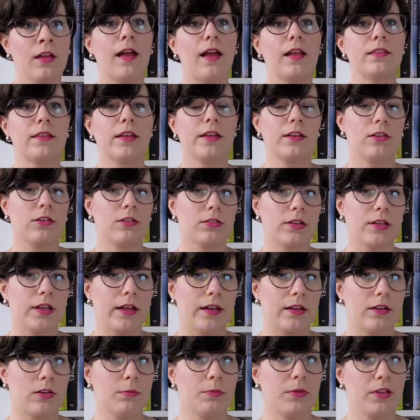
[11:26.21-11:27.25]
and they got
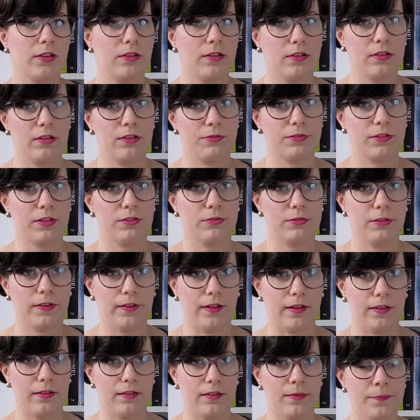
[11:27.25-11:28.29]
a completely different
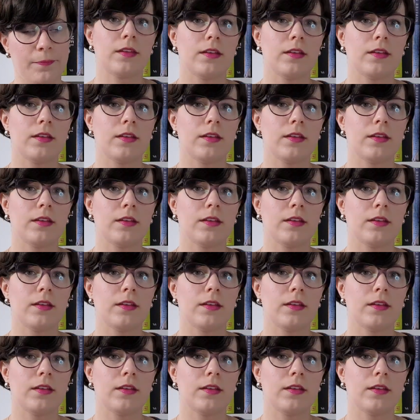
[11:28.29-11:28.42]
result.